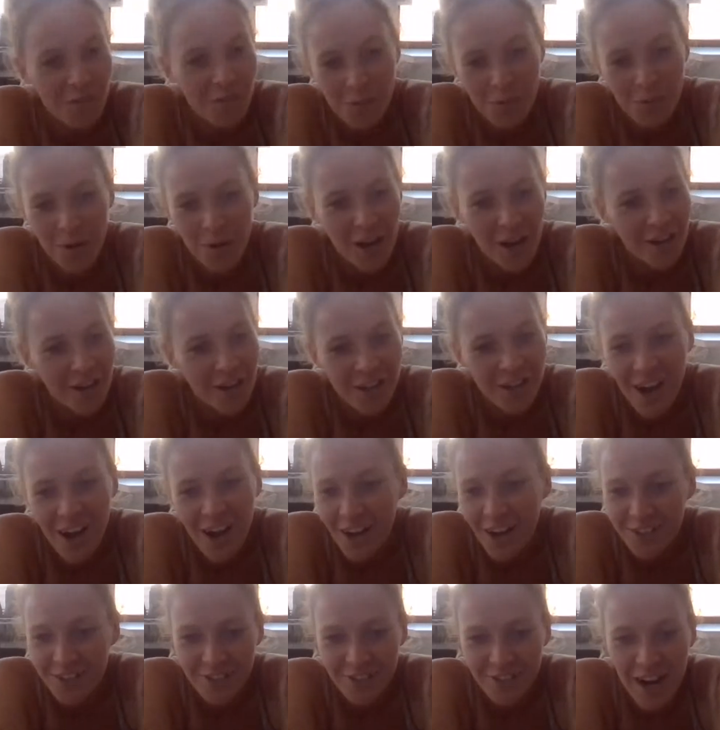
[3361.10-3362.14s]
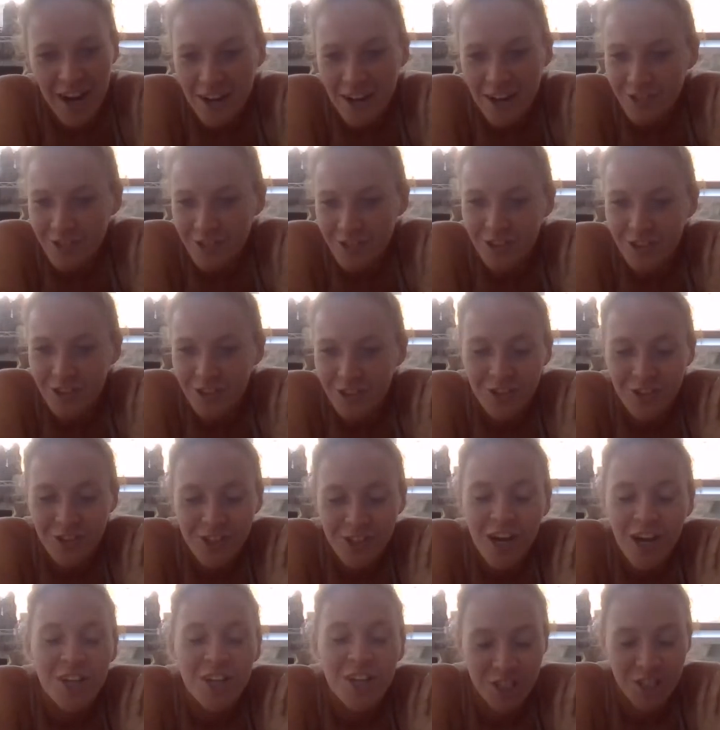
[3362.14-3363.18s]
put overwork, hard ground,
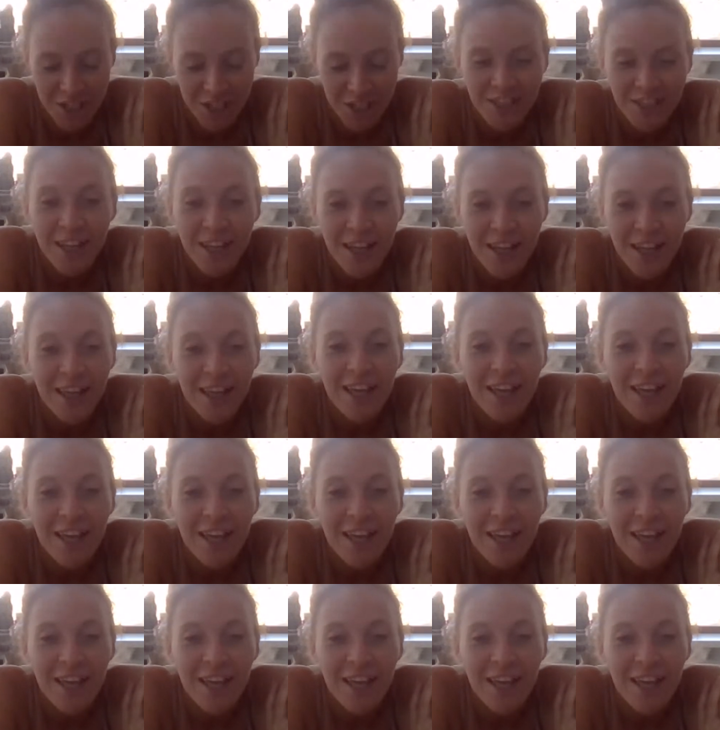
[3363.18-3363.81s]
concussion.